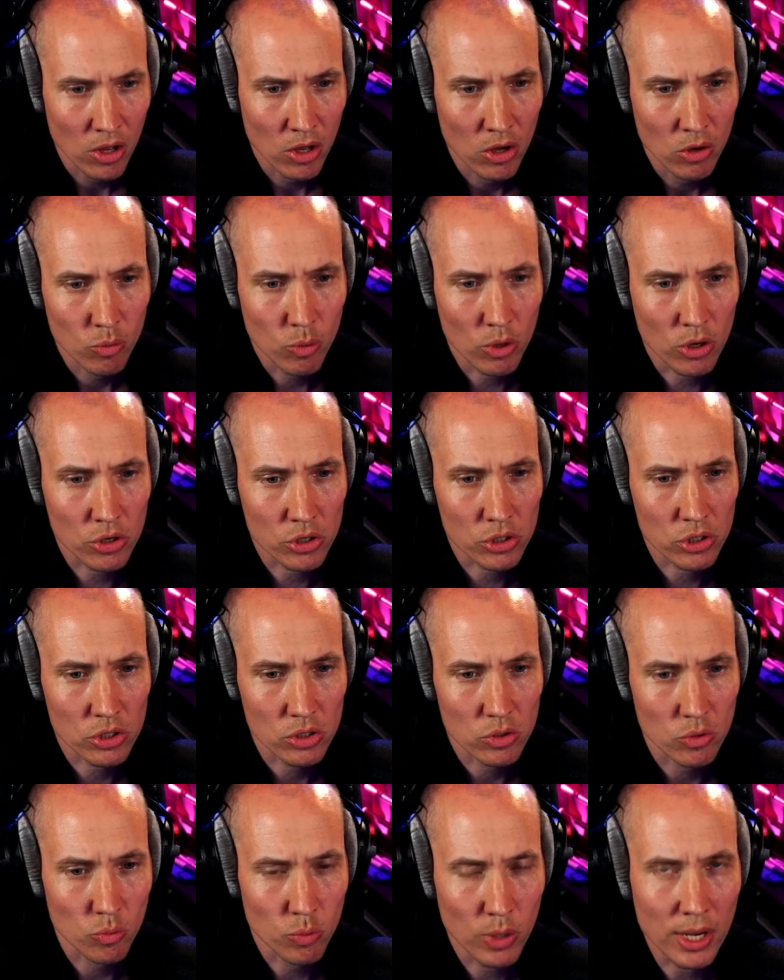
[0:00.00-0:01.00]
was,
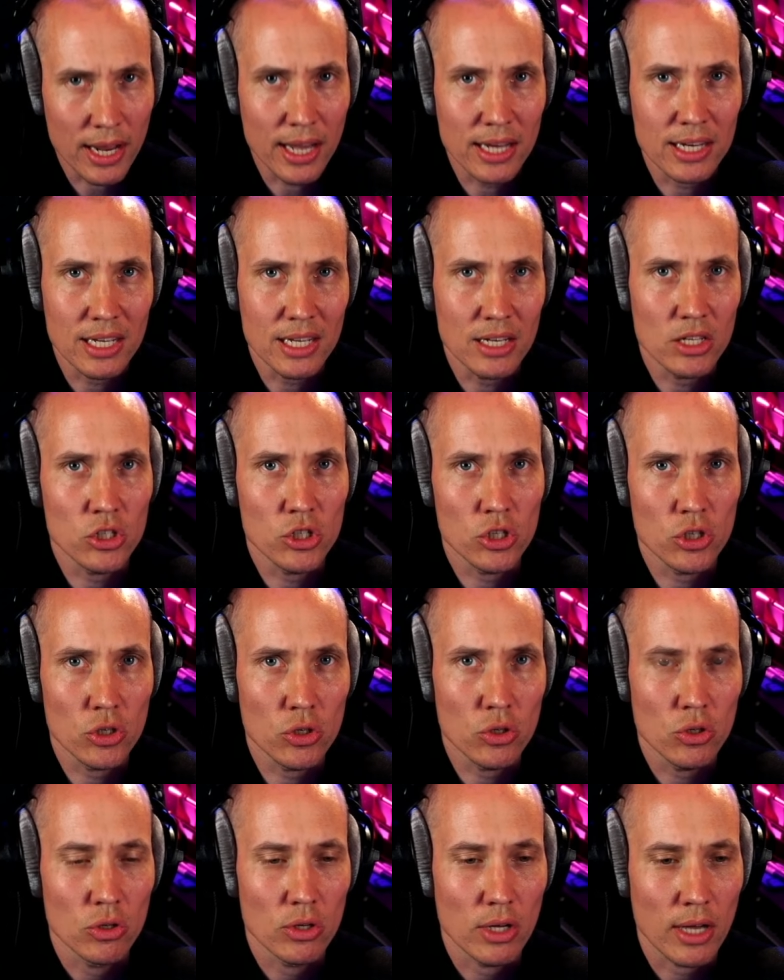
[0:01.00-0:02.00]
when I needed
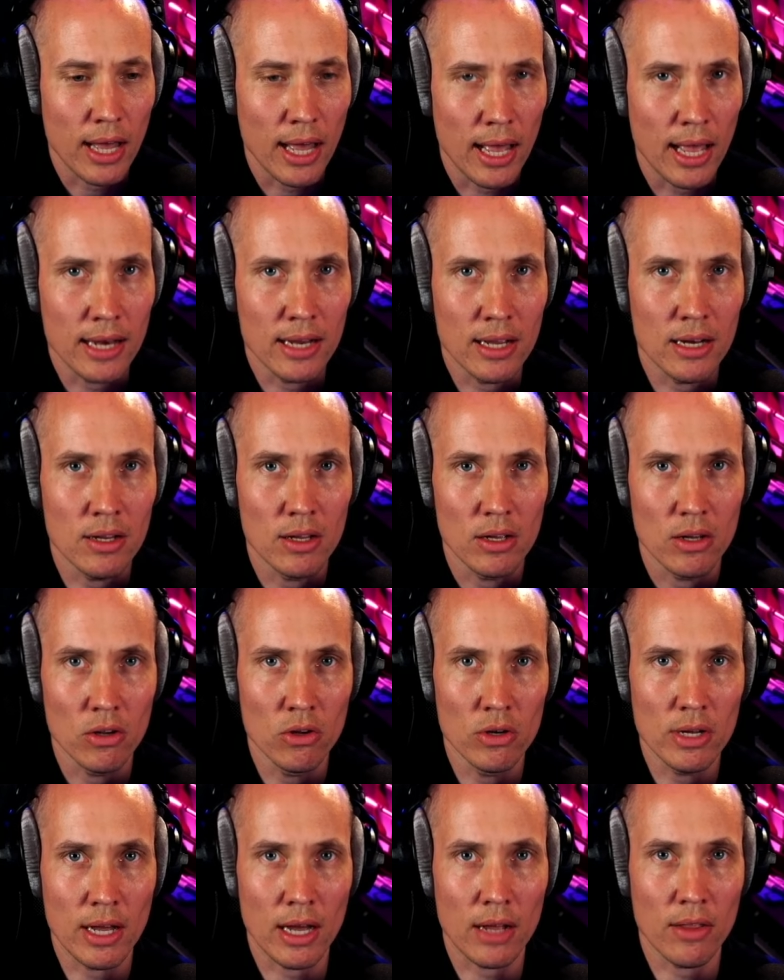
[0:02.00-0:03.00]
to, added
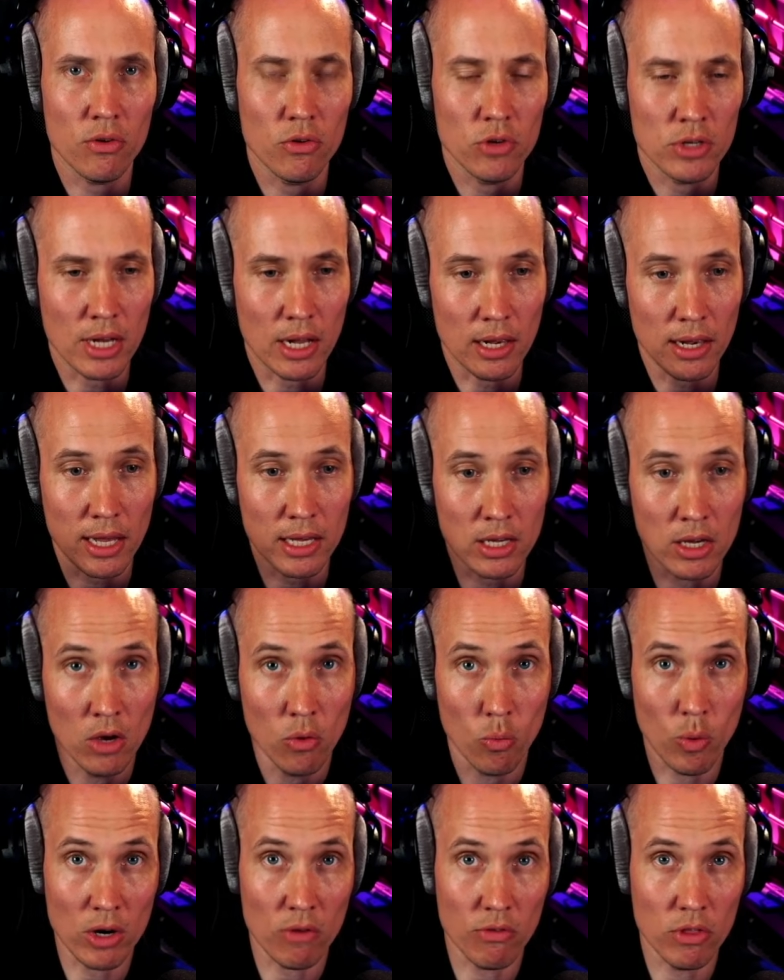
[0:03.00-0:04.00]
another, like
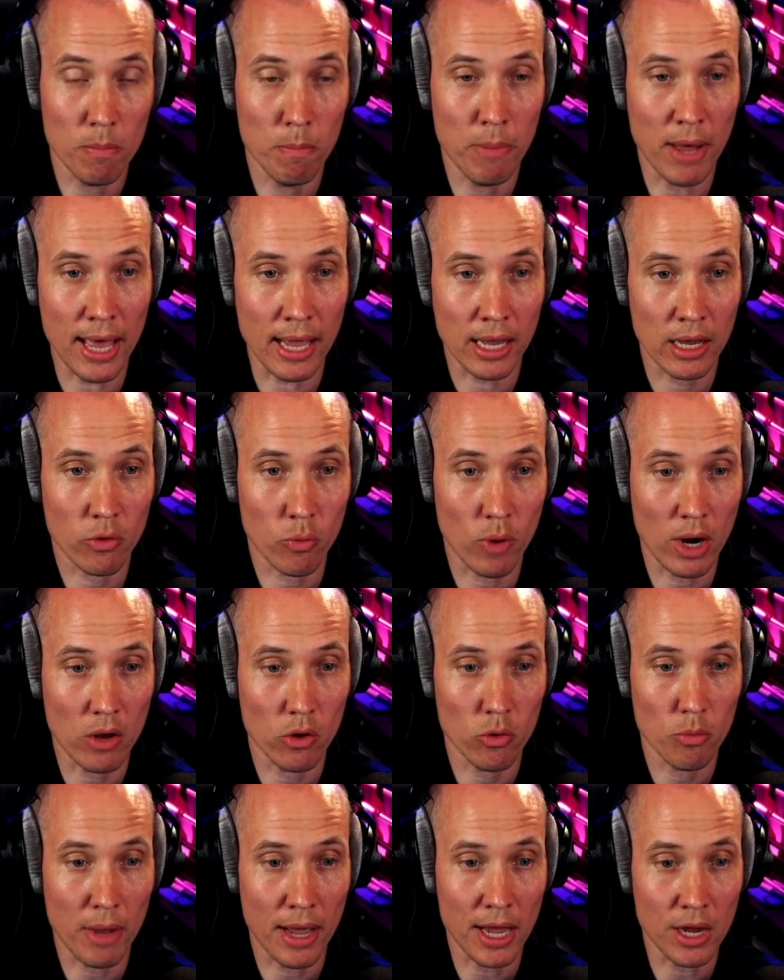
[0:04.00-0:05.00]
one of the
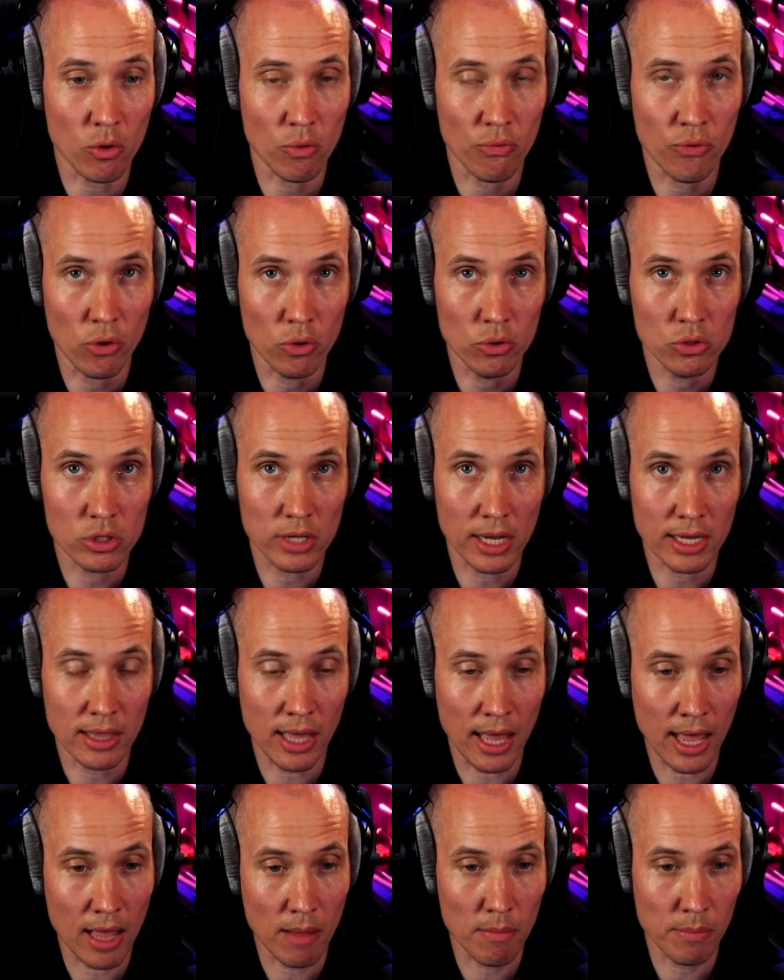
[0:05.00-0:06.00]
background microphones, like the
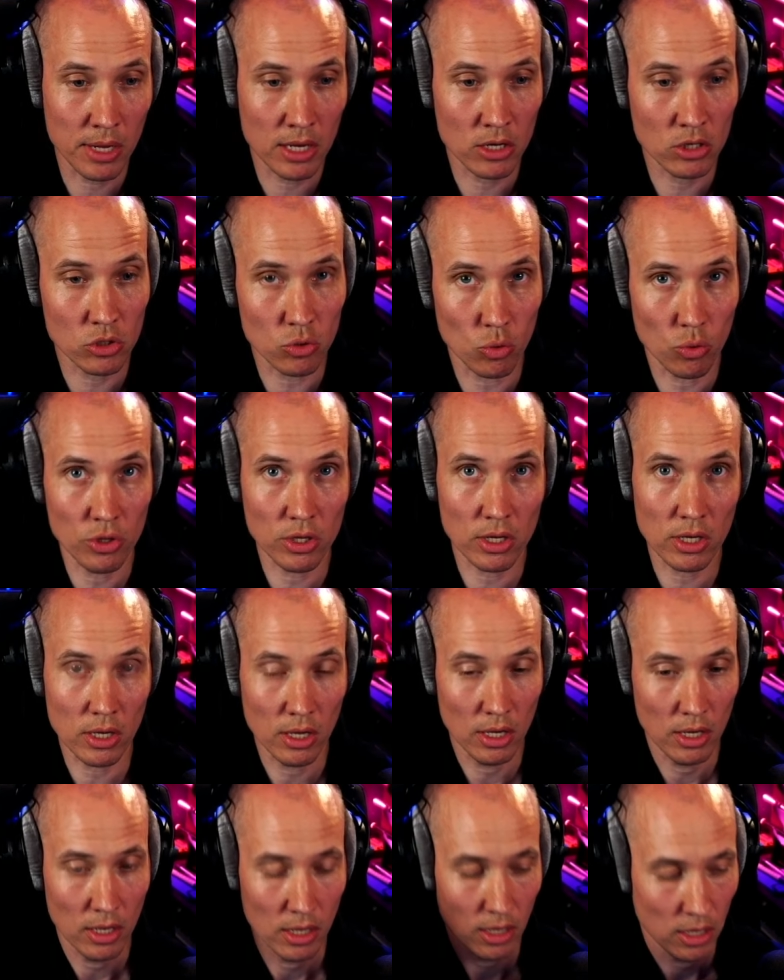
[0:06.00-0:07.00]
ambient or the
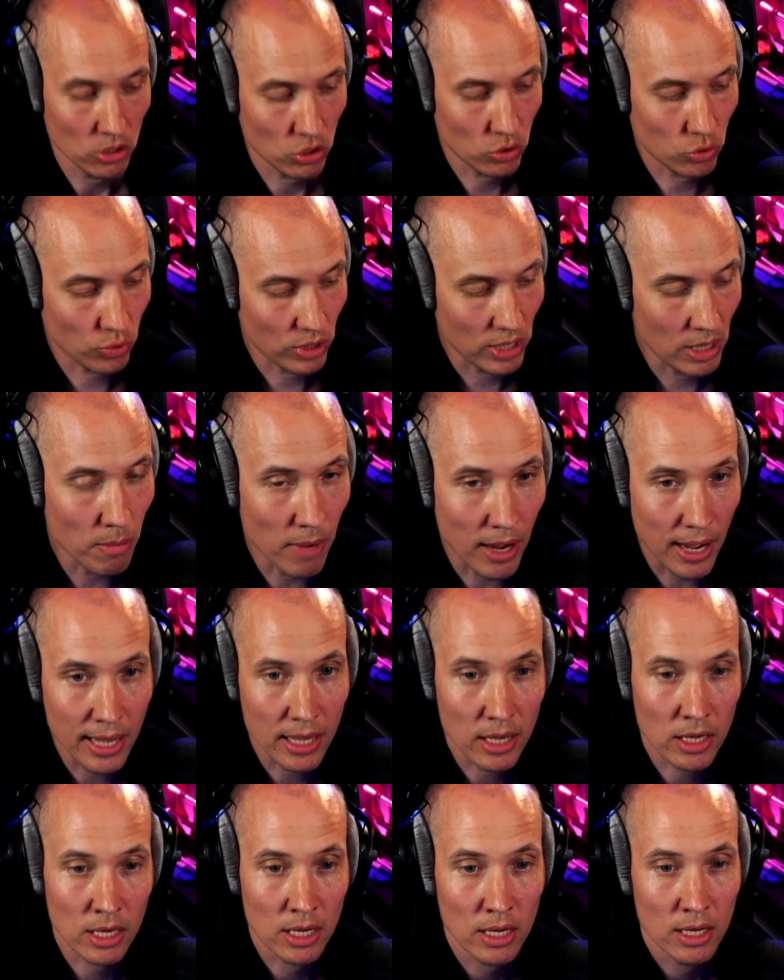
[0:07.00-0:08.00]
tree
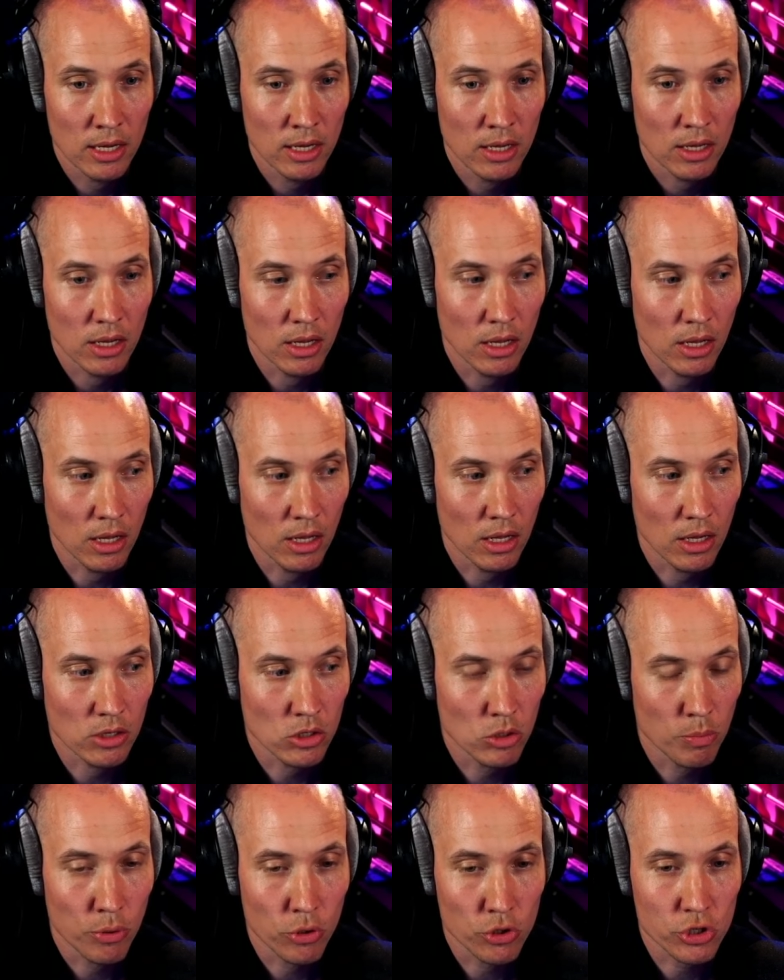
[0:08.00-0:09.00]
mic,
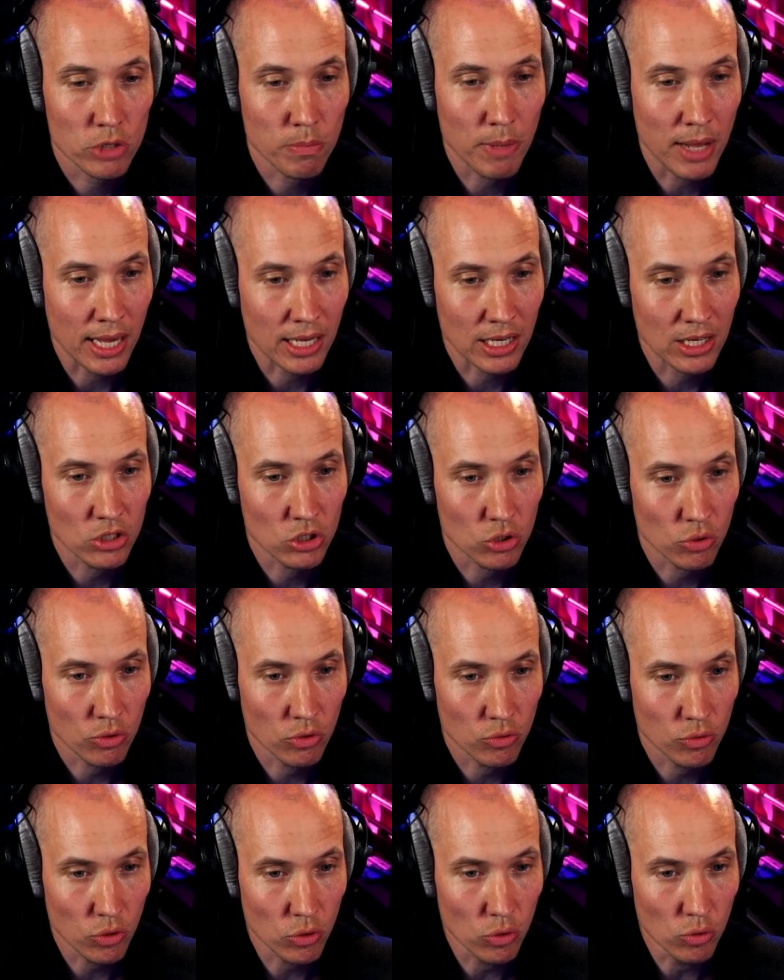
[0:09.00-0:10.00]
to push it back into the
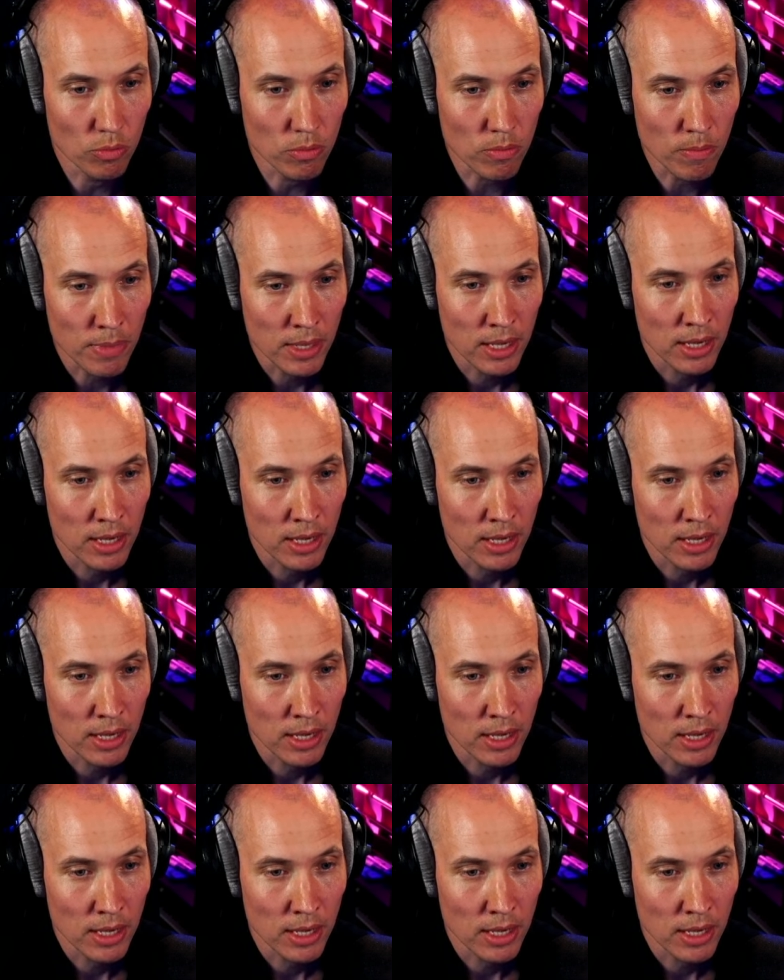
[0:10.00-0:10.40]
room.